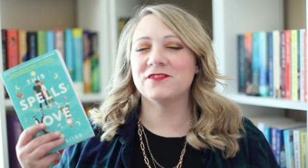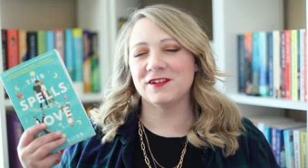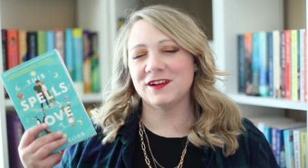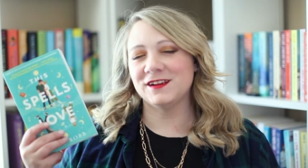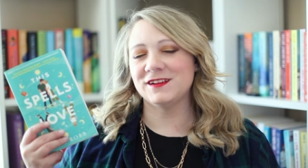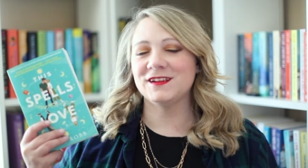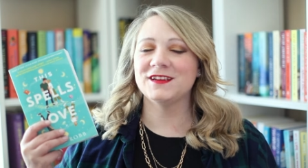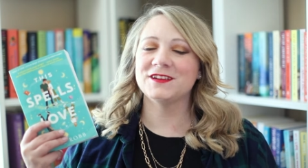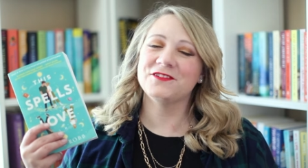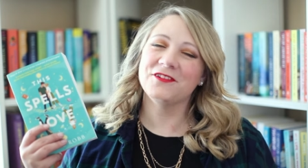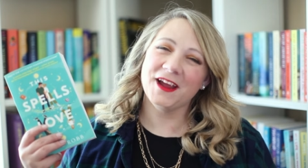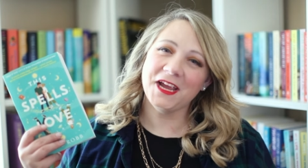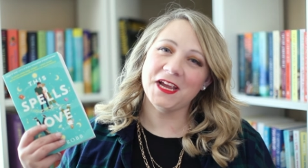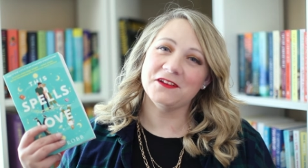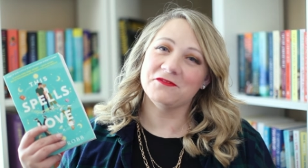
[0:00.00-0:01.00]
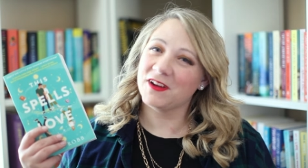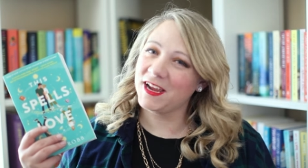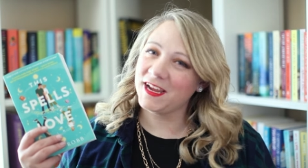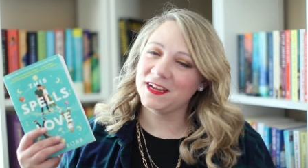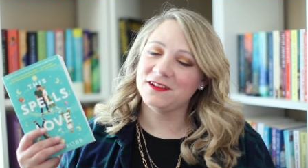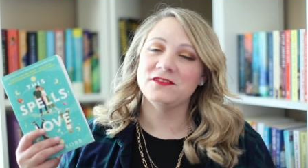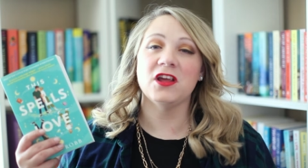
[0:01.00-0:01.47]
Great, great,
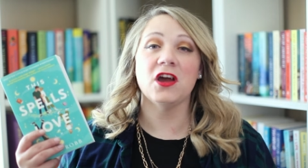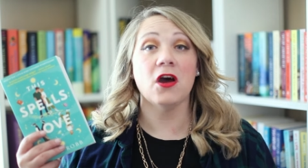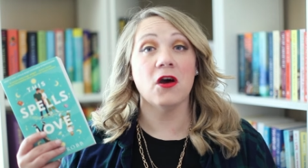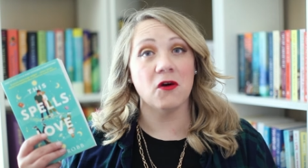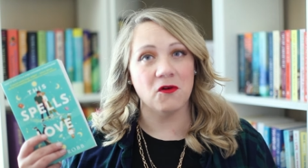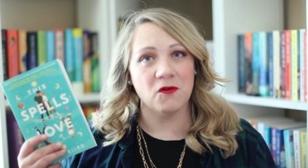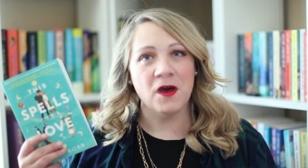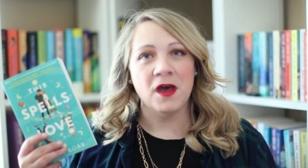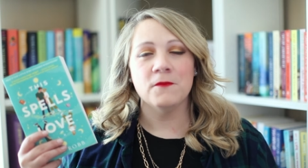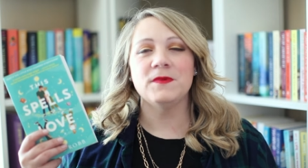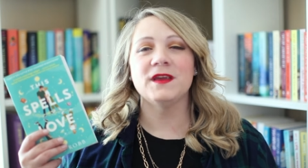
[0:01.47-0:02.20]
right? No,